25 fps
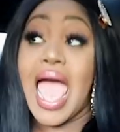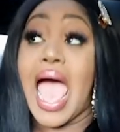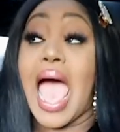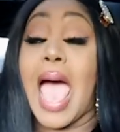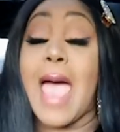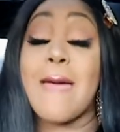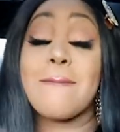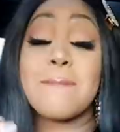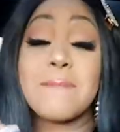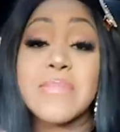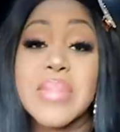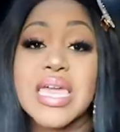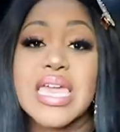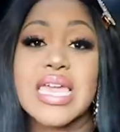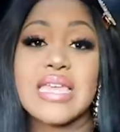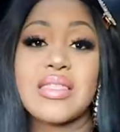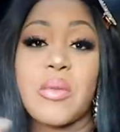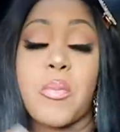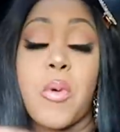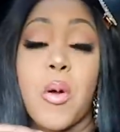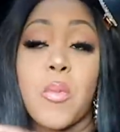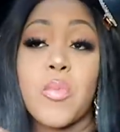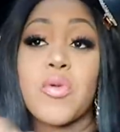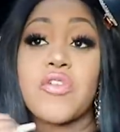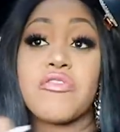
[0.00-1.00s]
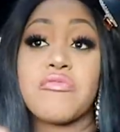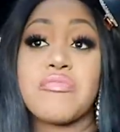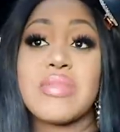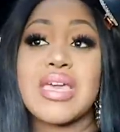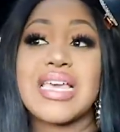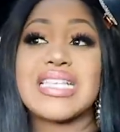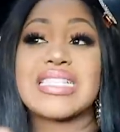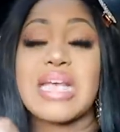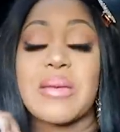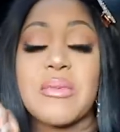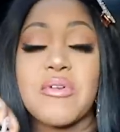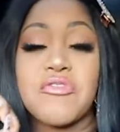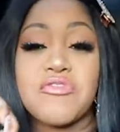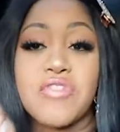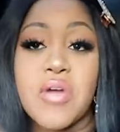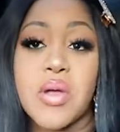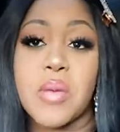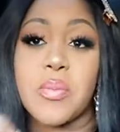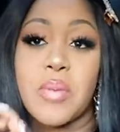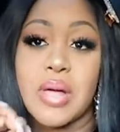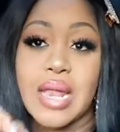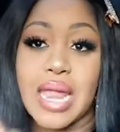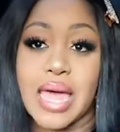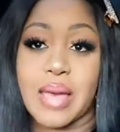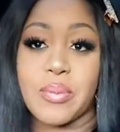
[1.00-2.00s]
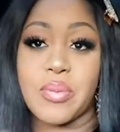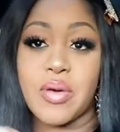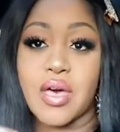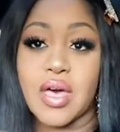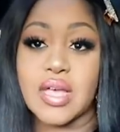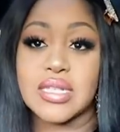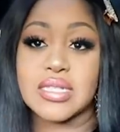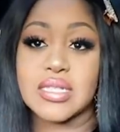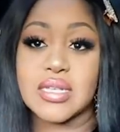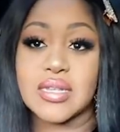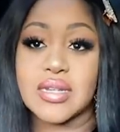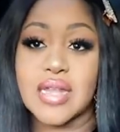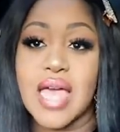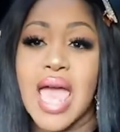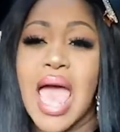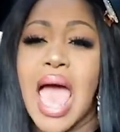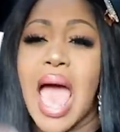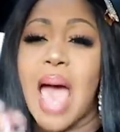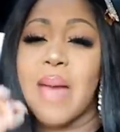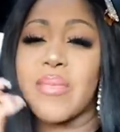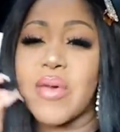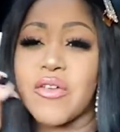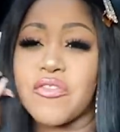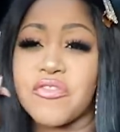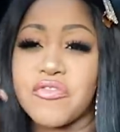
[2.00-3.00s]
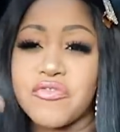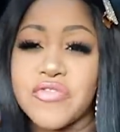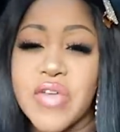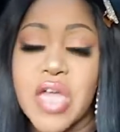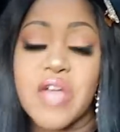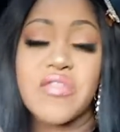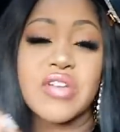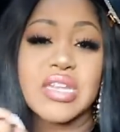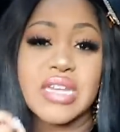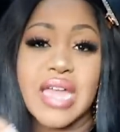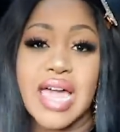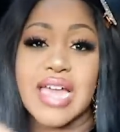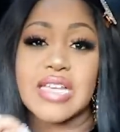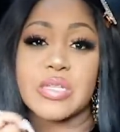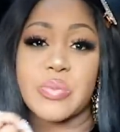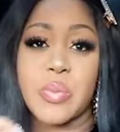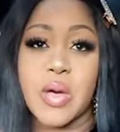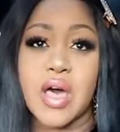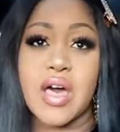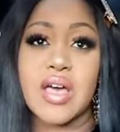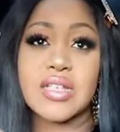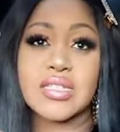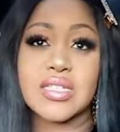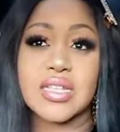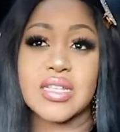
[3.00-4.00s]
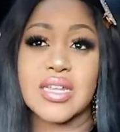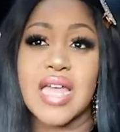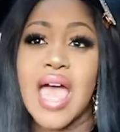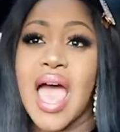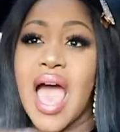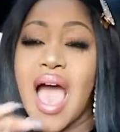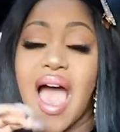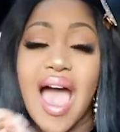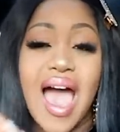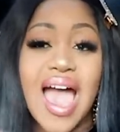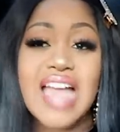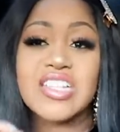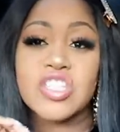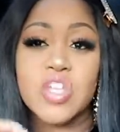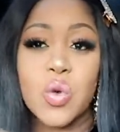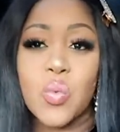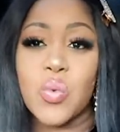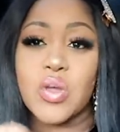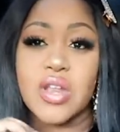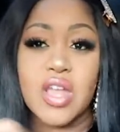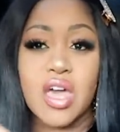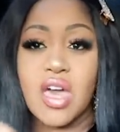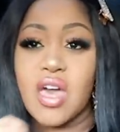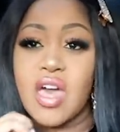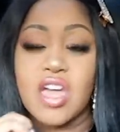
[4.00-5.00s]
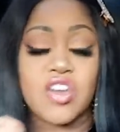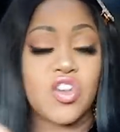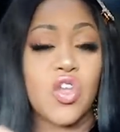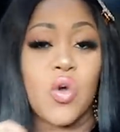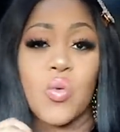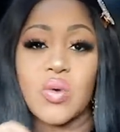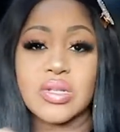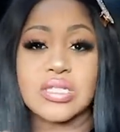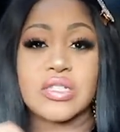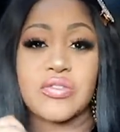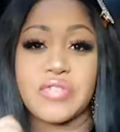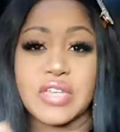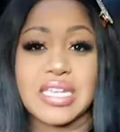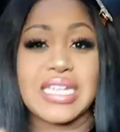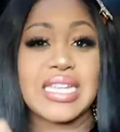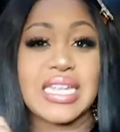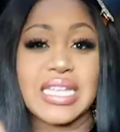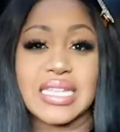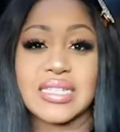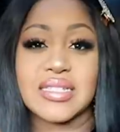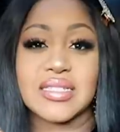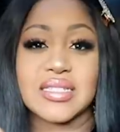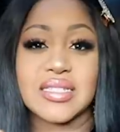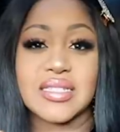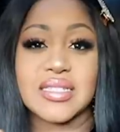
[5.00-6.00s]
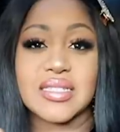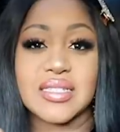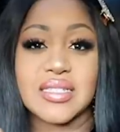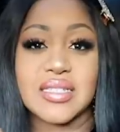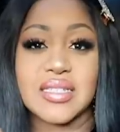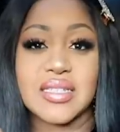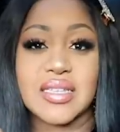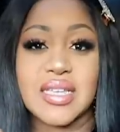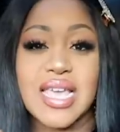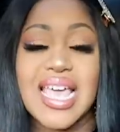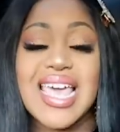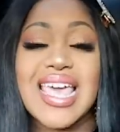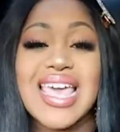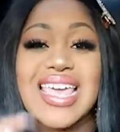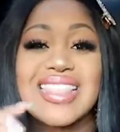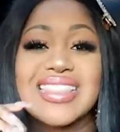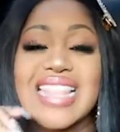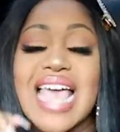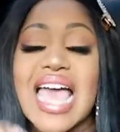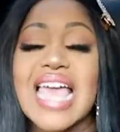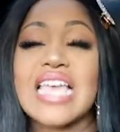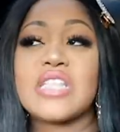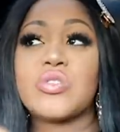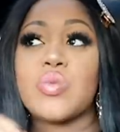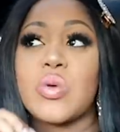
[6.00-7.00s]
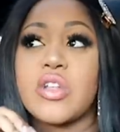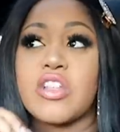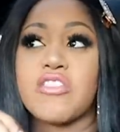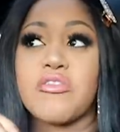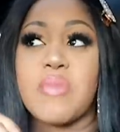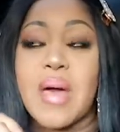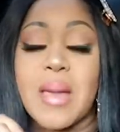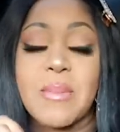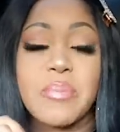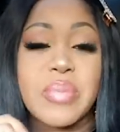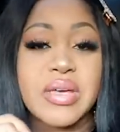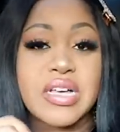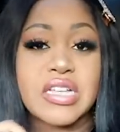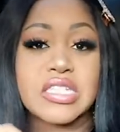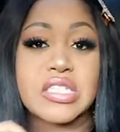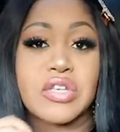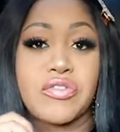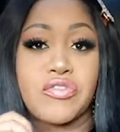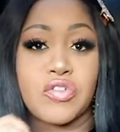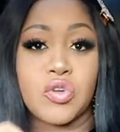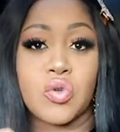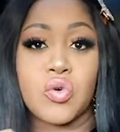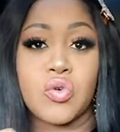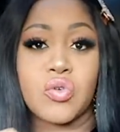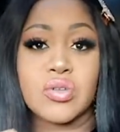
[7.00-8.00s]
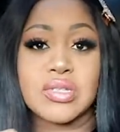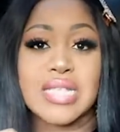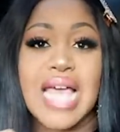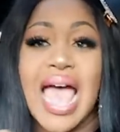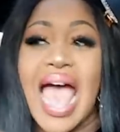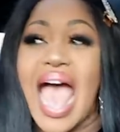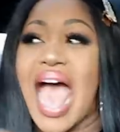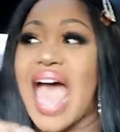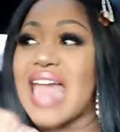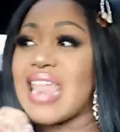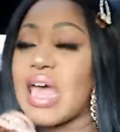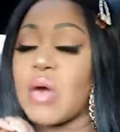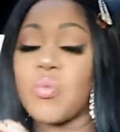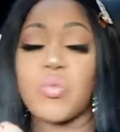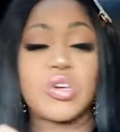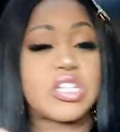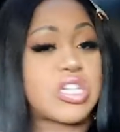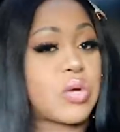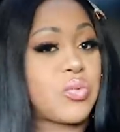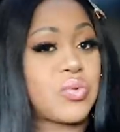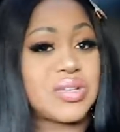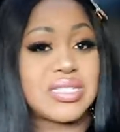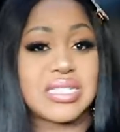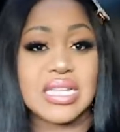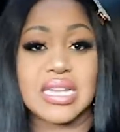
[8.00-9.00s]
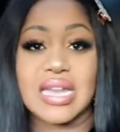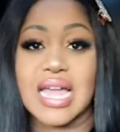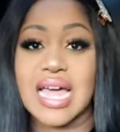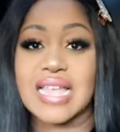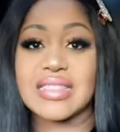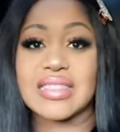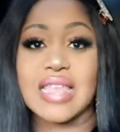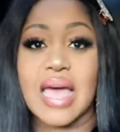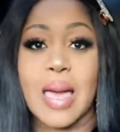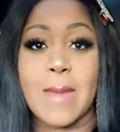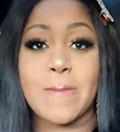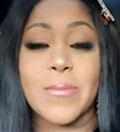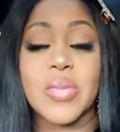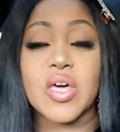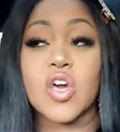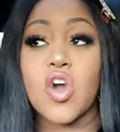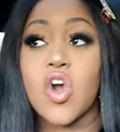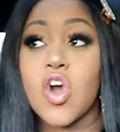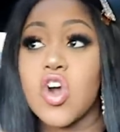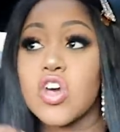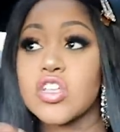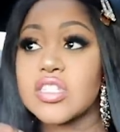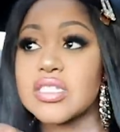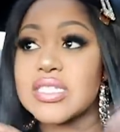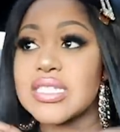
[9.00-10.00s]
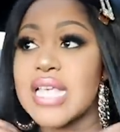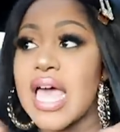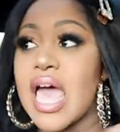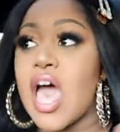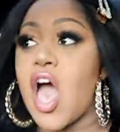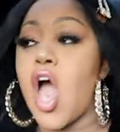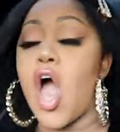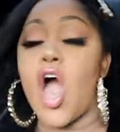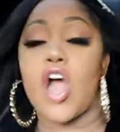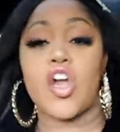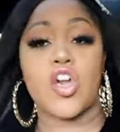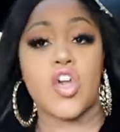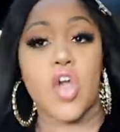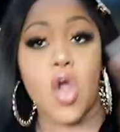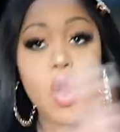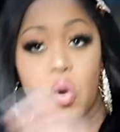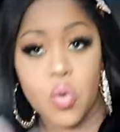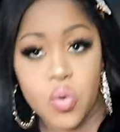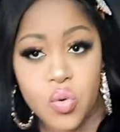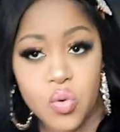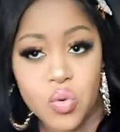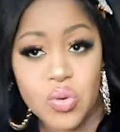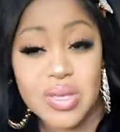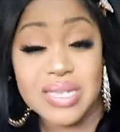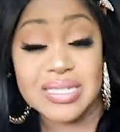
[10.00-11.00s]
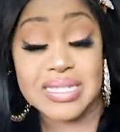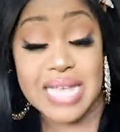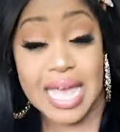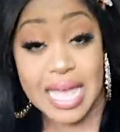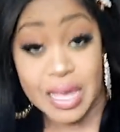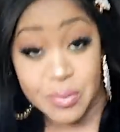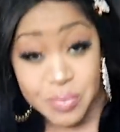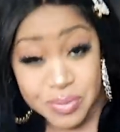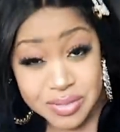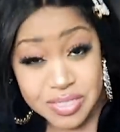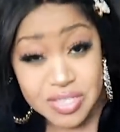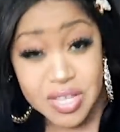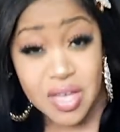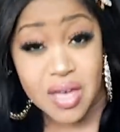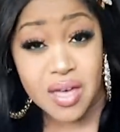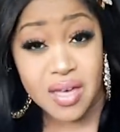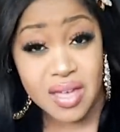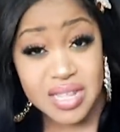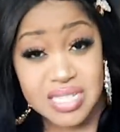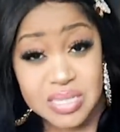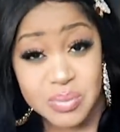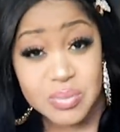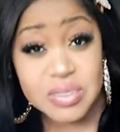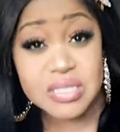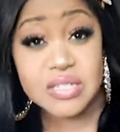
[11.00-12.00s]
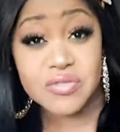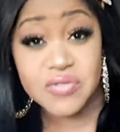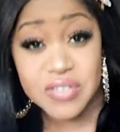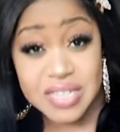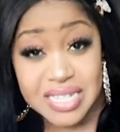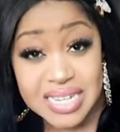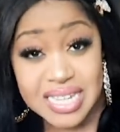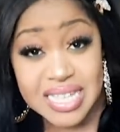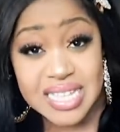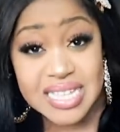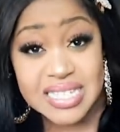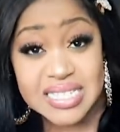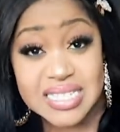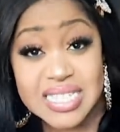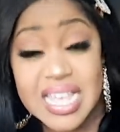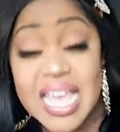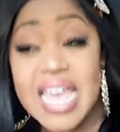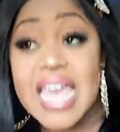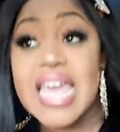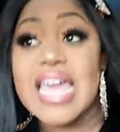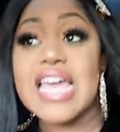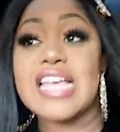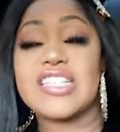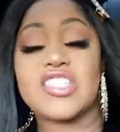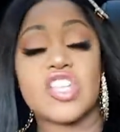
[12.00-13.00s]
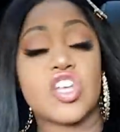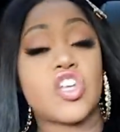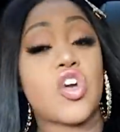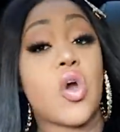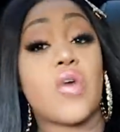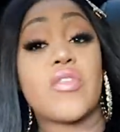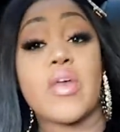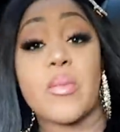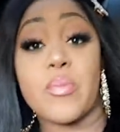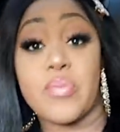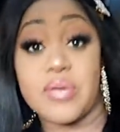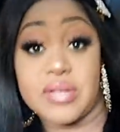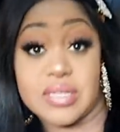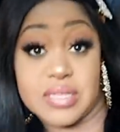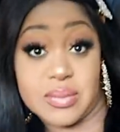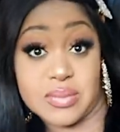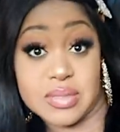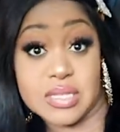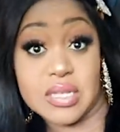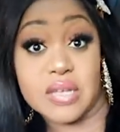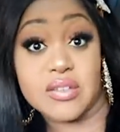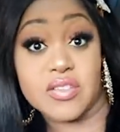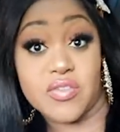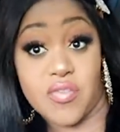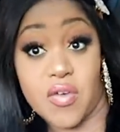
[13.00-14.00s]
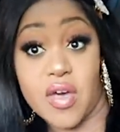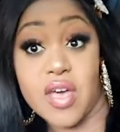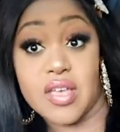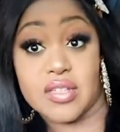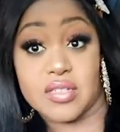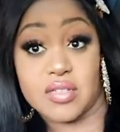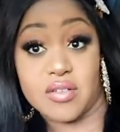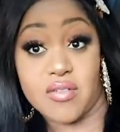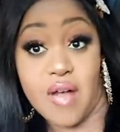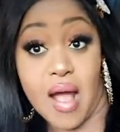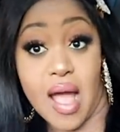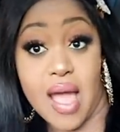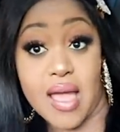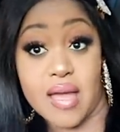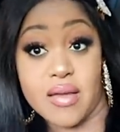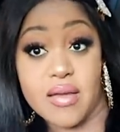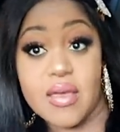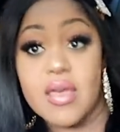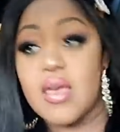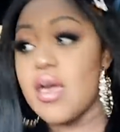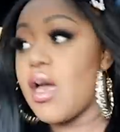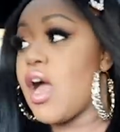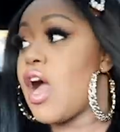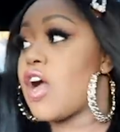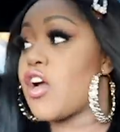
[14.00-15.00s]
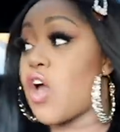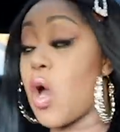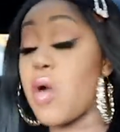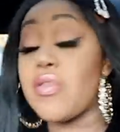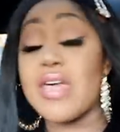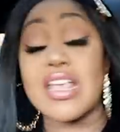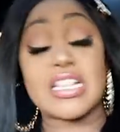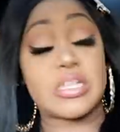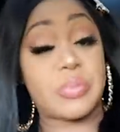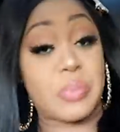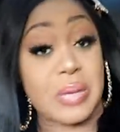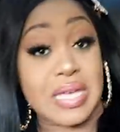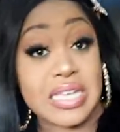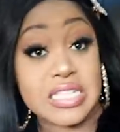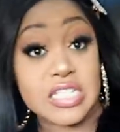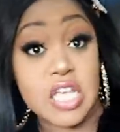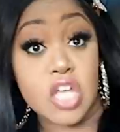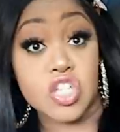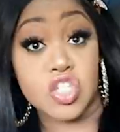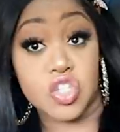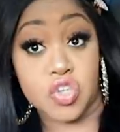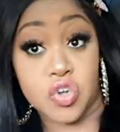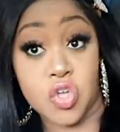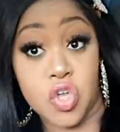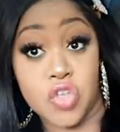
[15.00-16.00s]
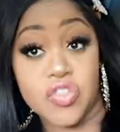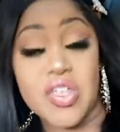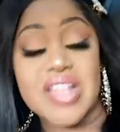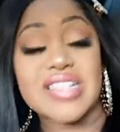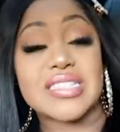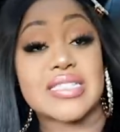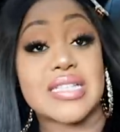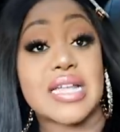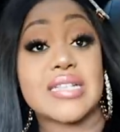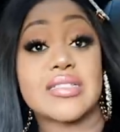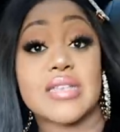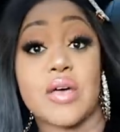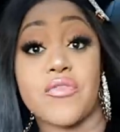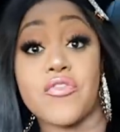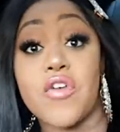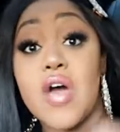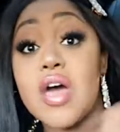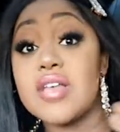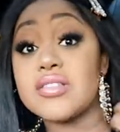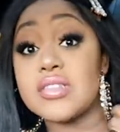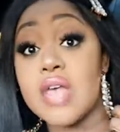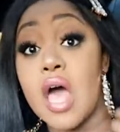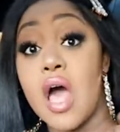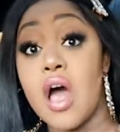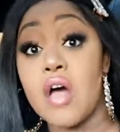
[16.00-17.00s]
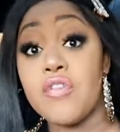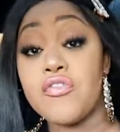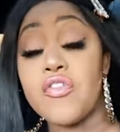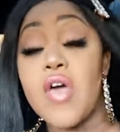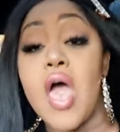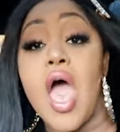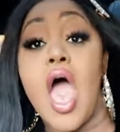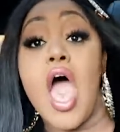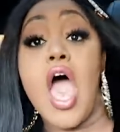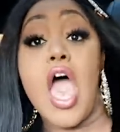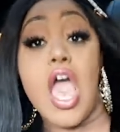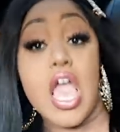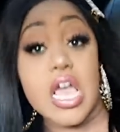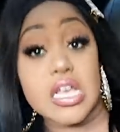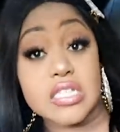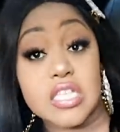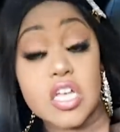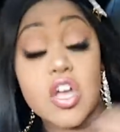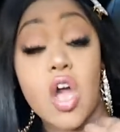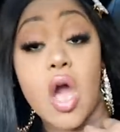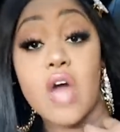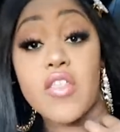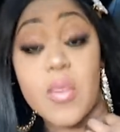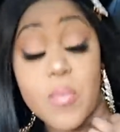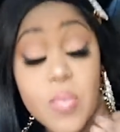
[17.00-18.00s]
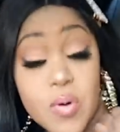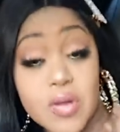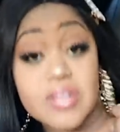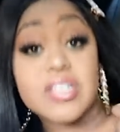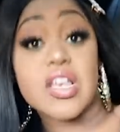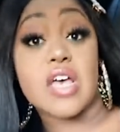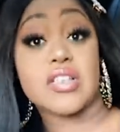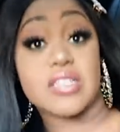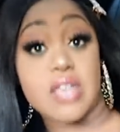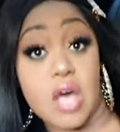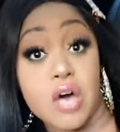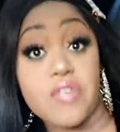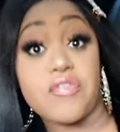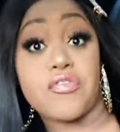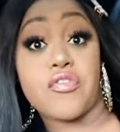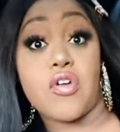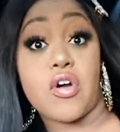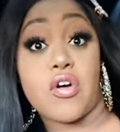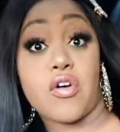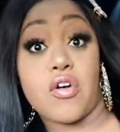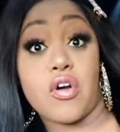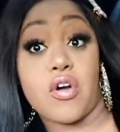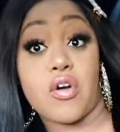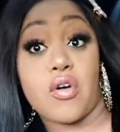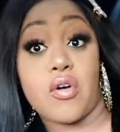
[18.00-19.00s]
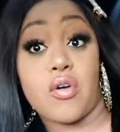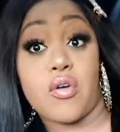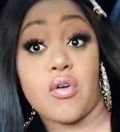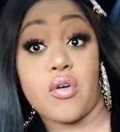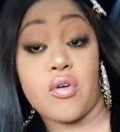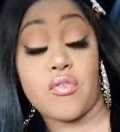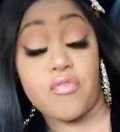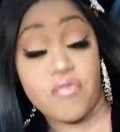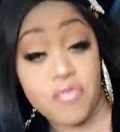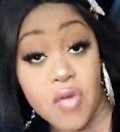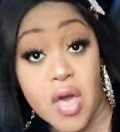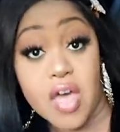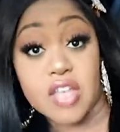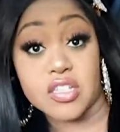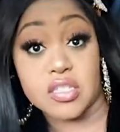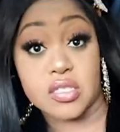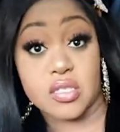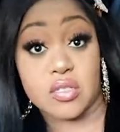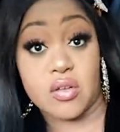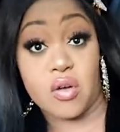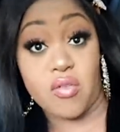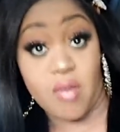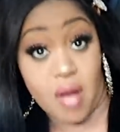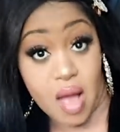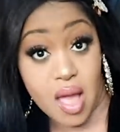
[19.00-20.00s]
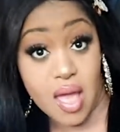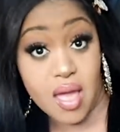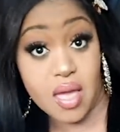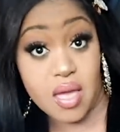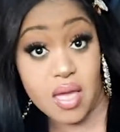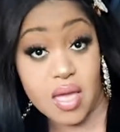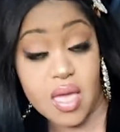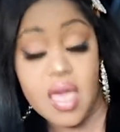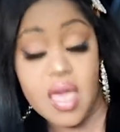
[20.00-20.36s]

And me, the problem with me is I'm a very polite person. I'm a very nice person. I don't want to hurt no one's feelings. That is one of my biggest flaws, and I wish I wasn't like that, because a girl who is able to hurt someone's feelings is a girl that puts themselves first, all right? A girl that speaks her truth and stands up for herself is a girl that puts herself first, all right?